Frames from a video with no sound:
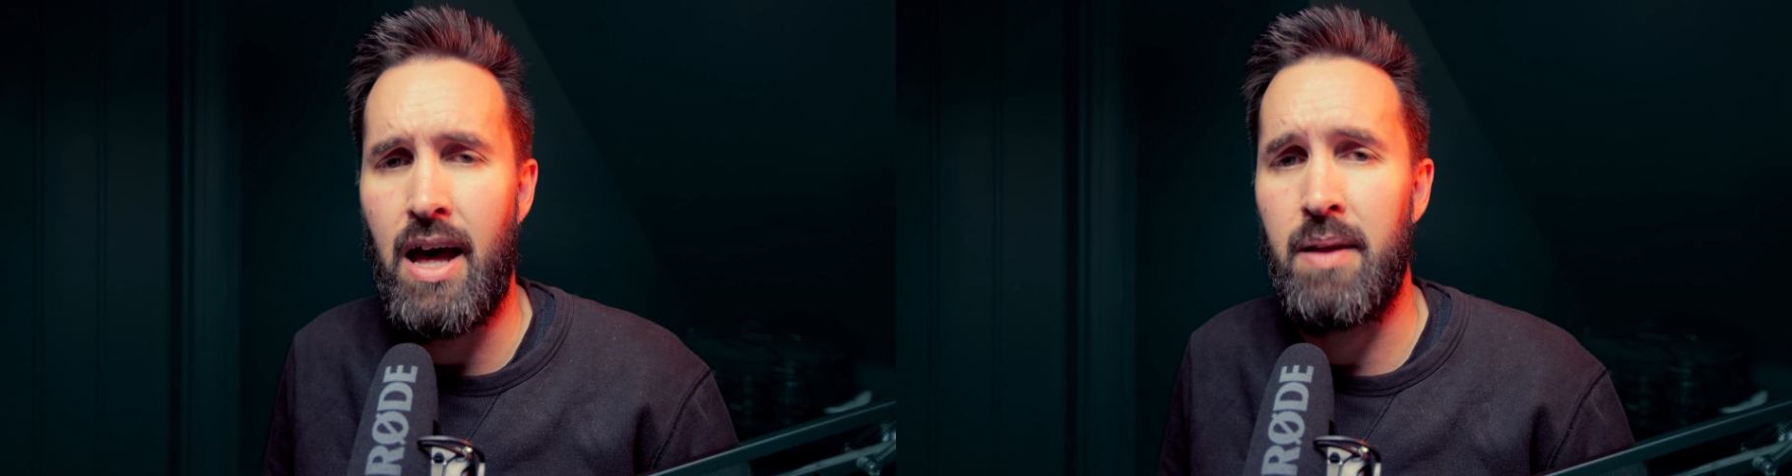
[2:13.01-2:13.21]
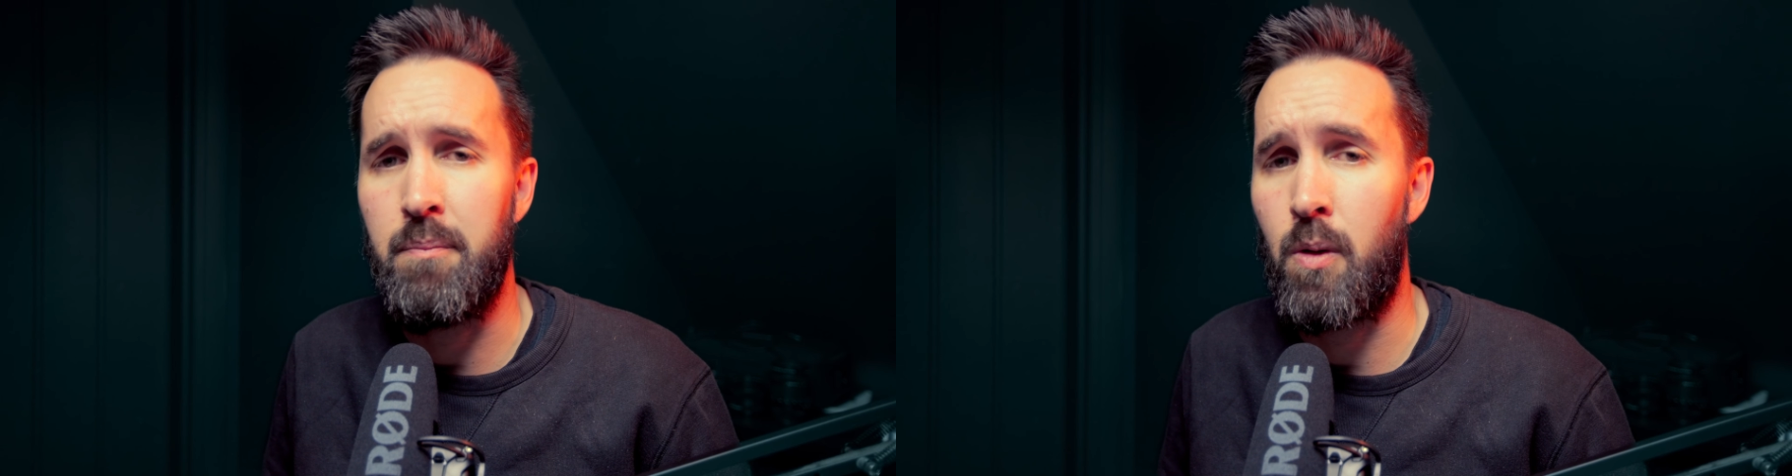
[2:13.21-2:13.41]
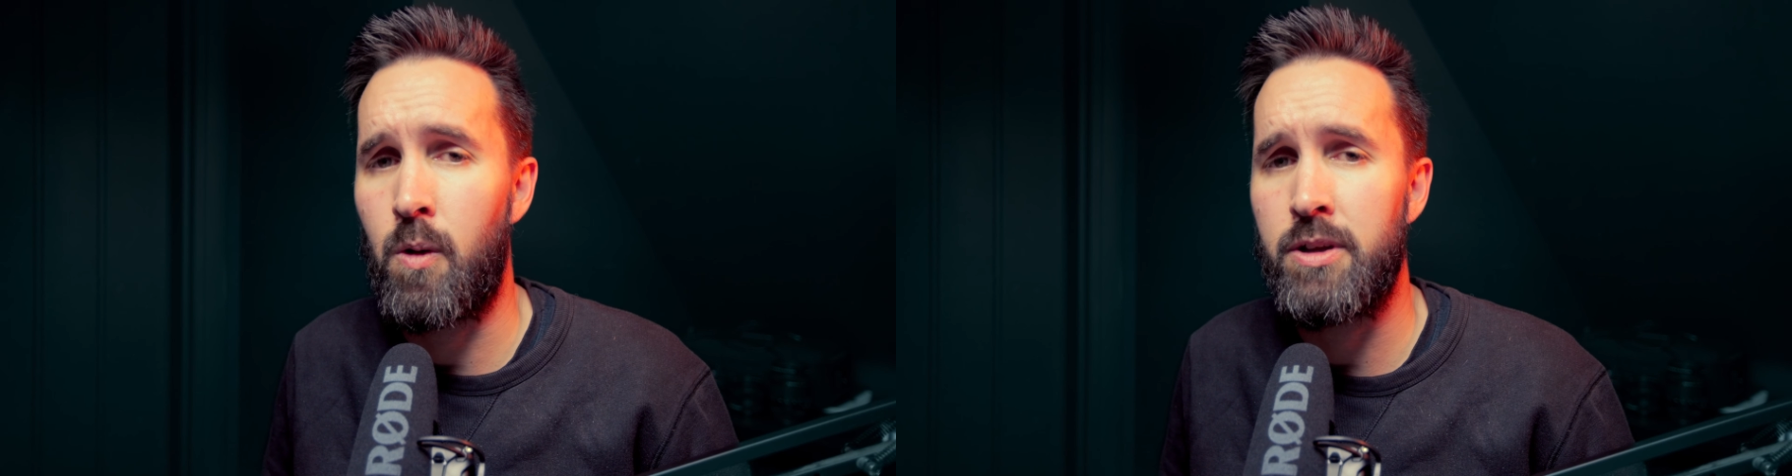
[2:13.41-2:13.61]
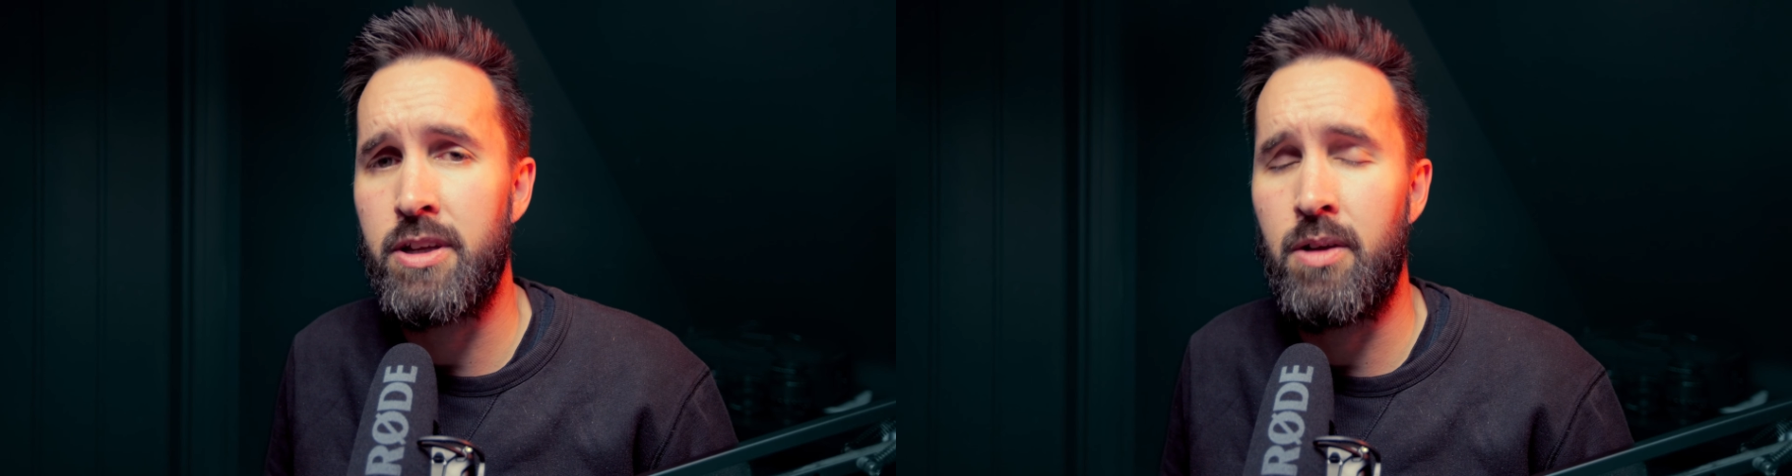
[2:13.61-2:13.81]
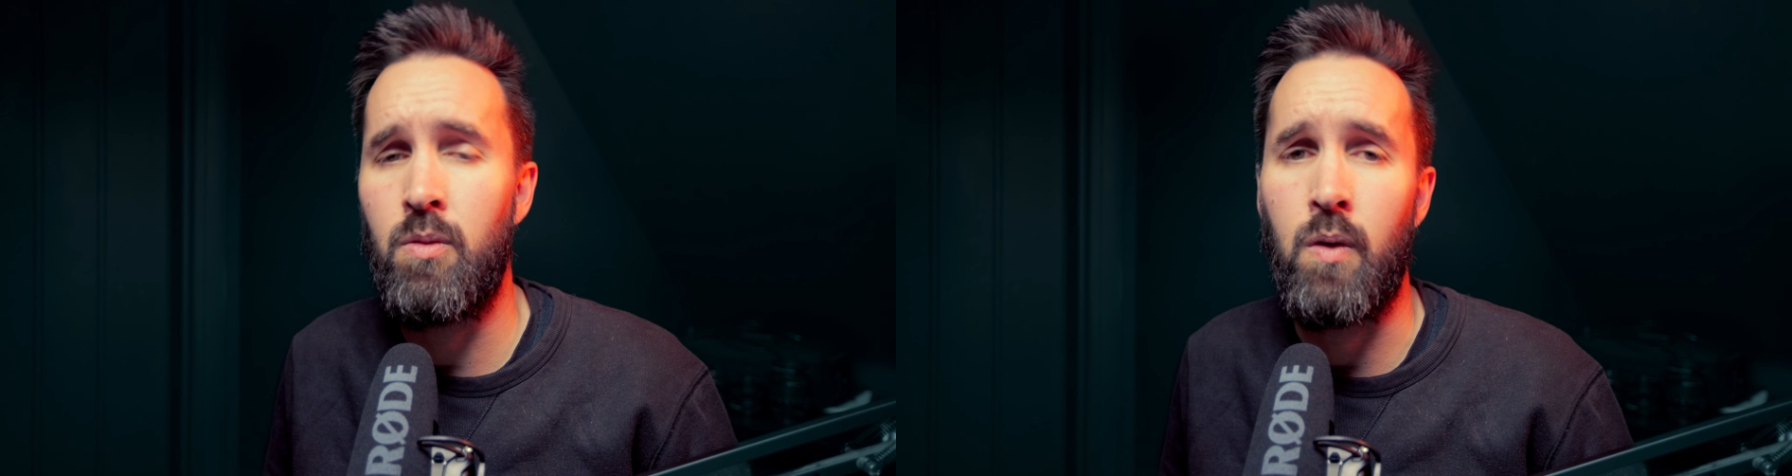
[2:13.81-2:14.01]
and
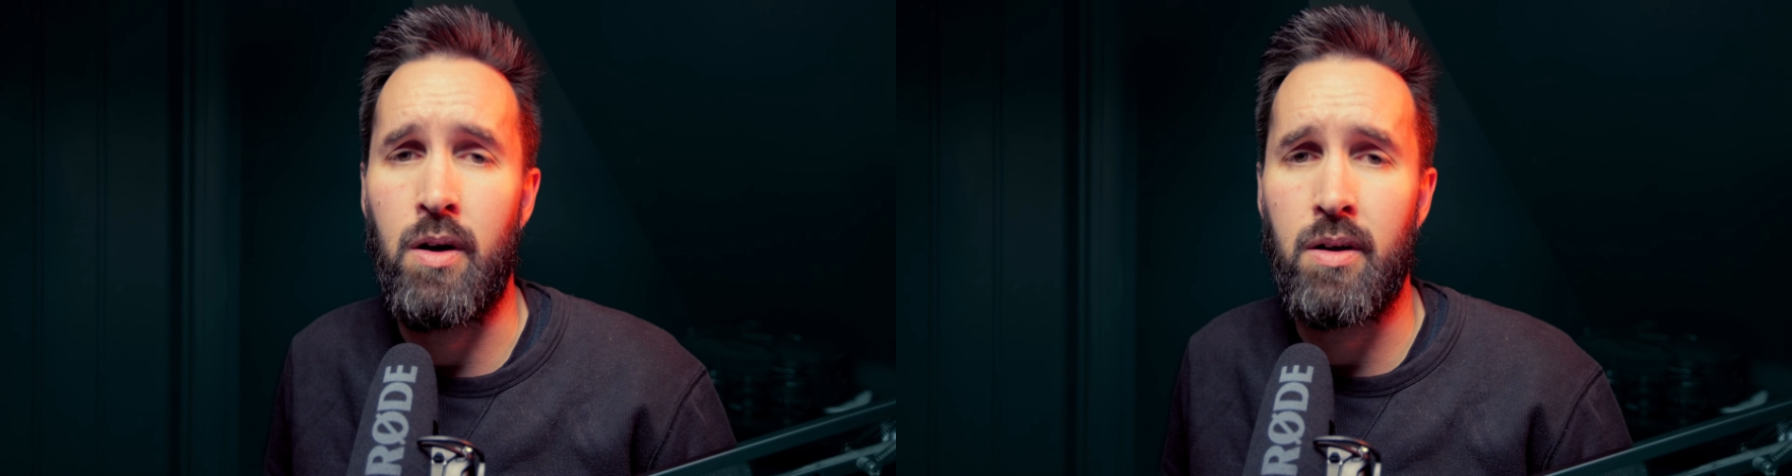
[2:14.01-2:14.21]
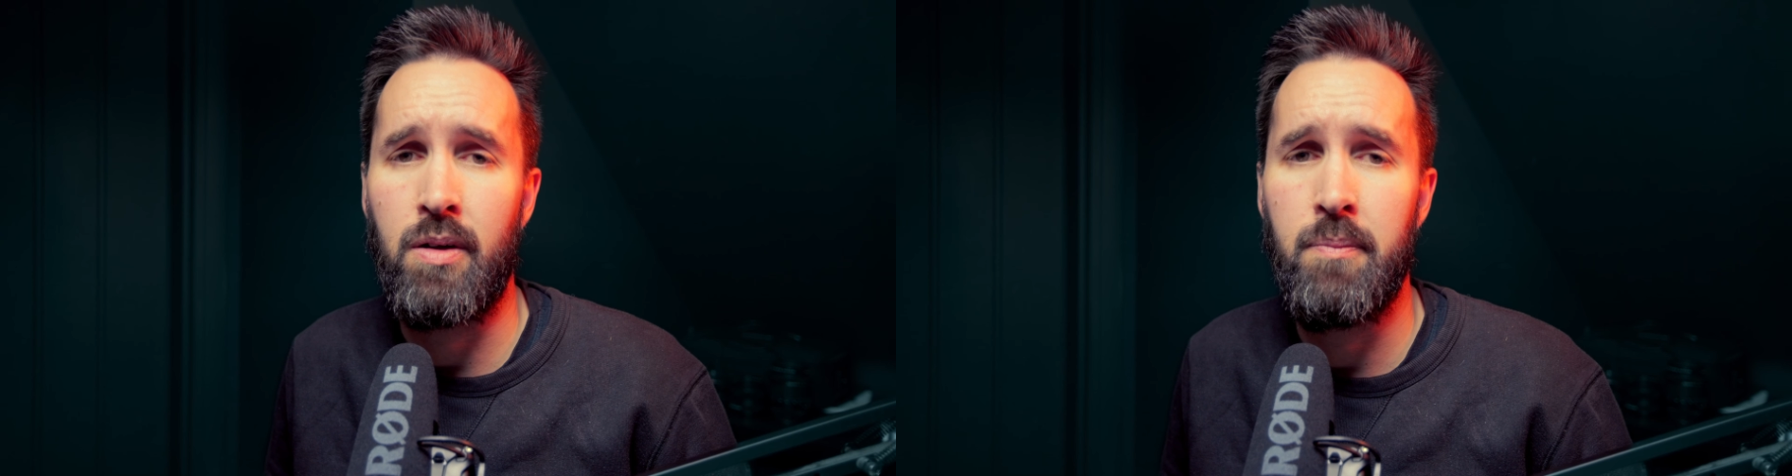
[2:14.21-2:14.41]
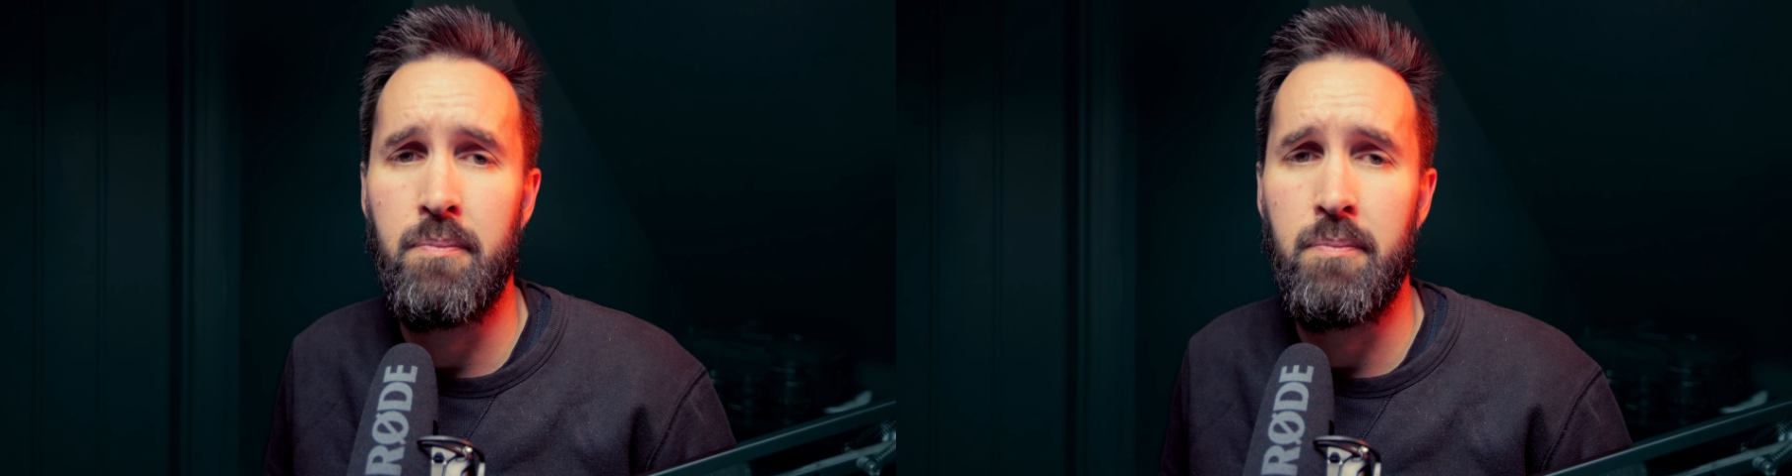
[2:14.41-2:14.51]
importing your work?